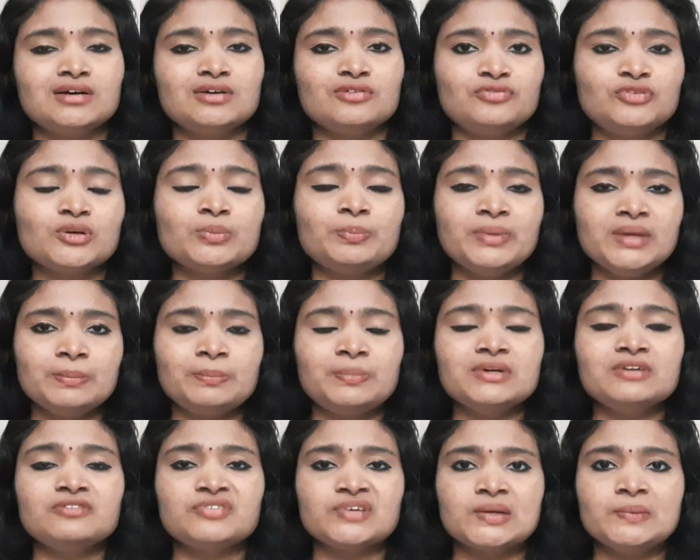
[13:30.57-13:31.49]
for
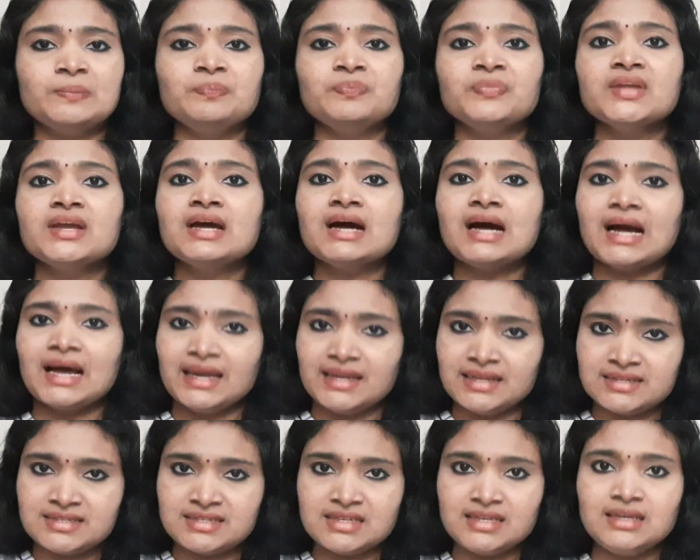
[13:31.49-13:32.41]
people from
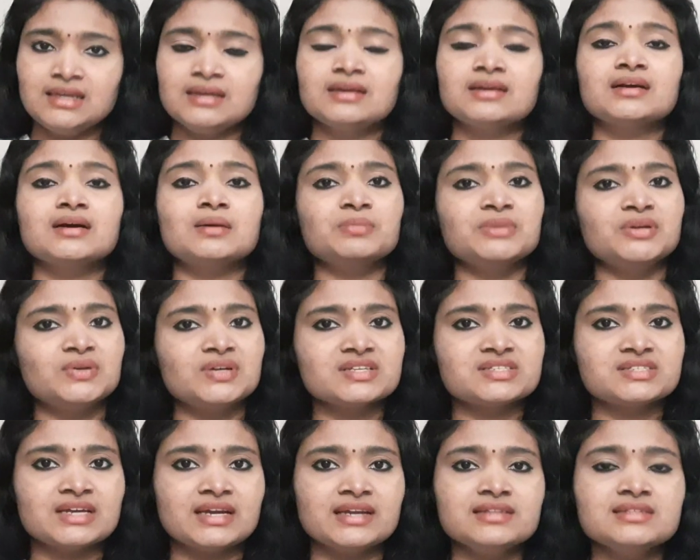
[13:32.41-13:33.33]
IT, computer
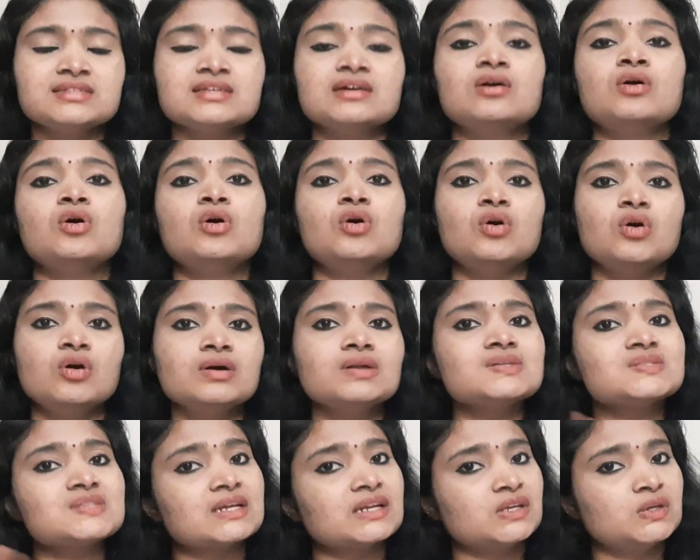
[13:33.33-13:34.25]
science, or
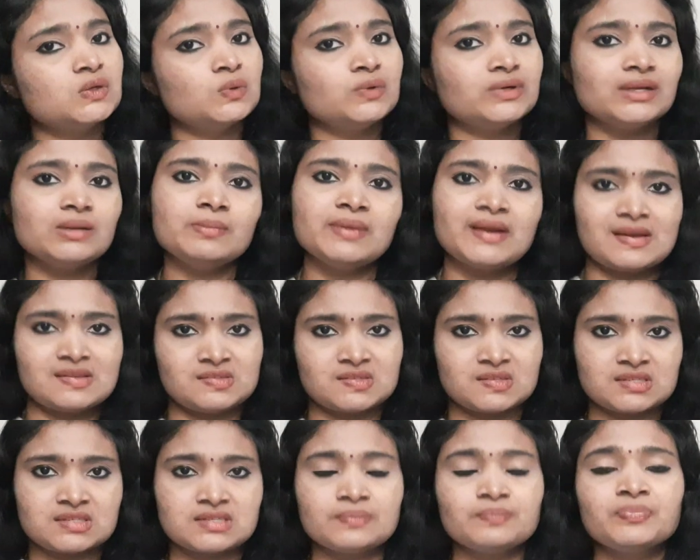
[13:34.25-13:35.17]
circuital
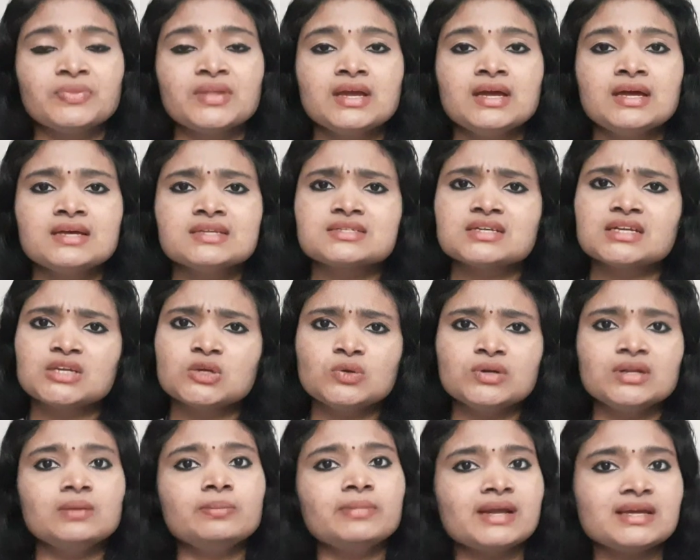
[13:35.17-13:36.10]
branches.
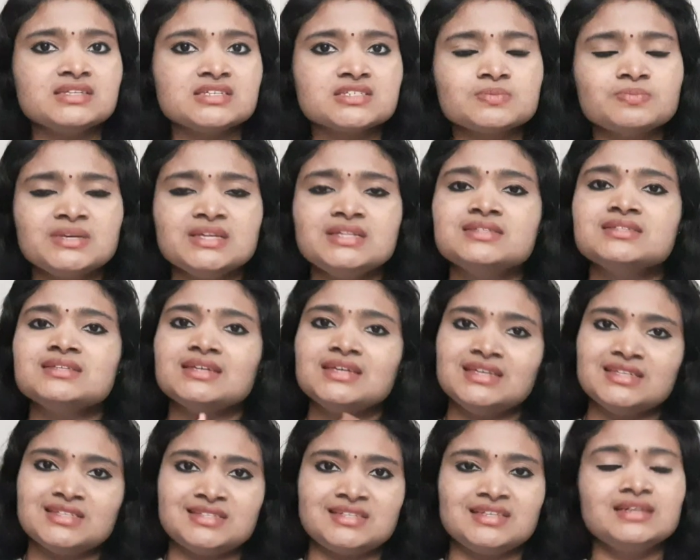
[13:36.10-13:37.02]
Circuital branches means
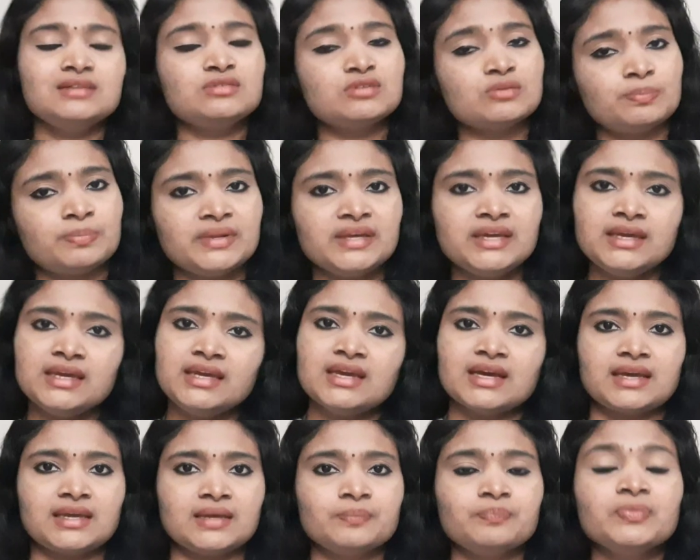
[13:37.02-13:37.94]
EC, triple
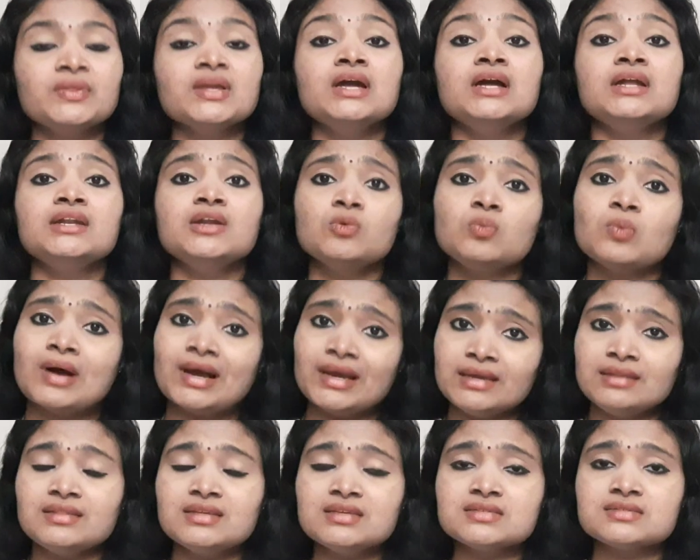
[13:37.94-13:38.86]
EI. Now,
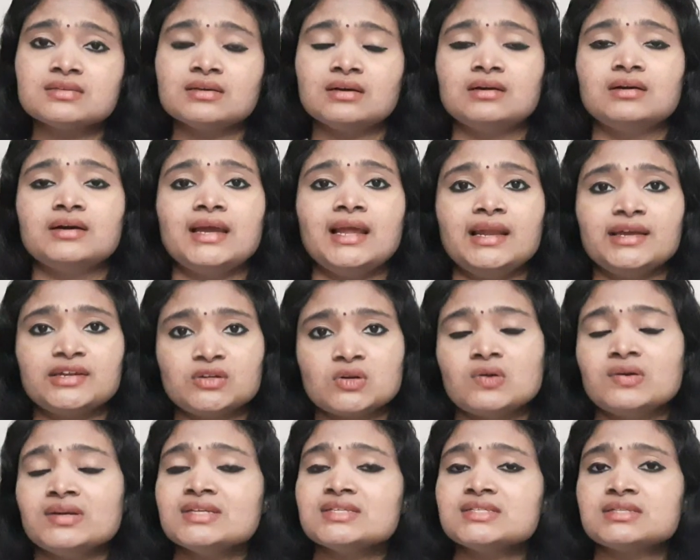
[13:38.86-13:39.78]
why this
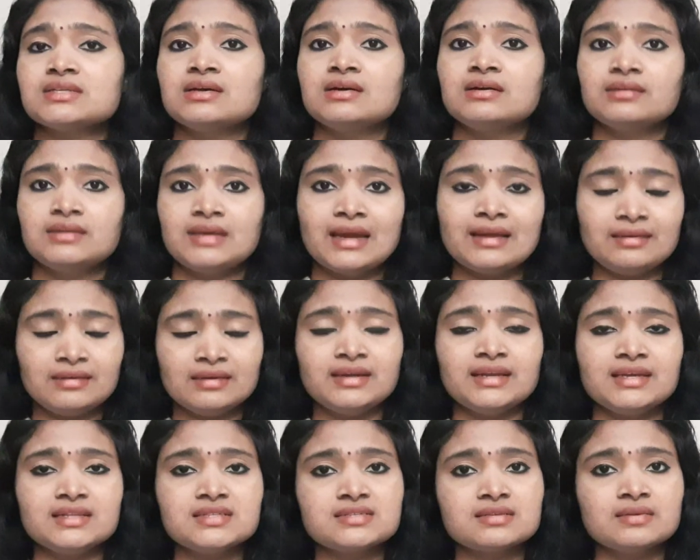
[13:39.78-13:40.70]
electronics
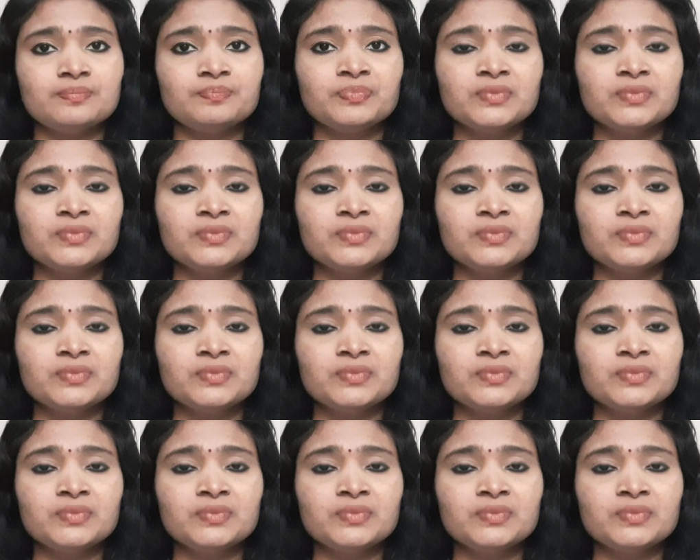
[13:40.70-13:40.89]
candidates